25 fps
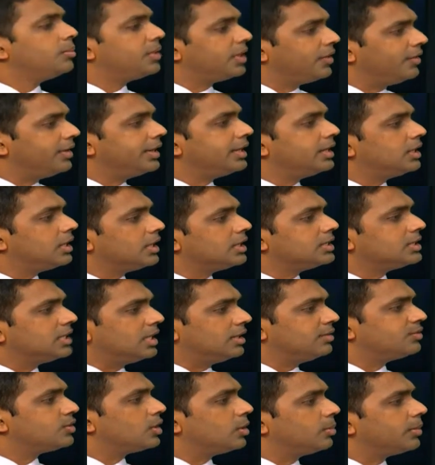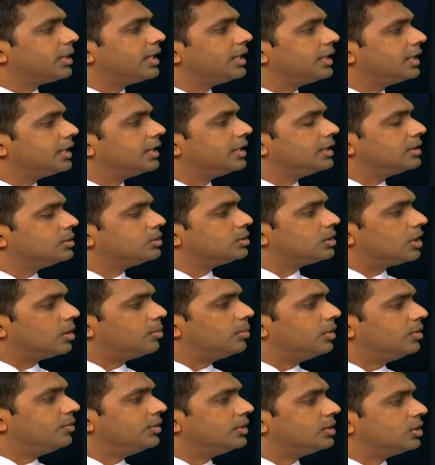prevent ourselves from getting into
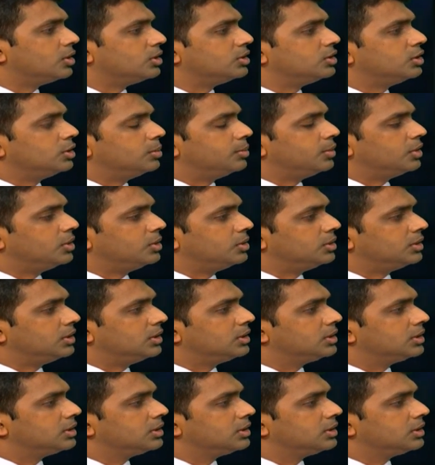trouble with osteoporosis?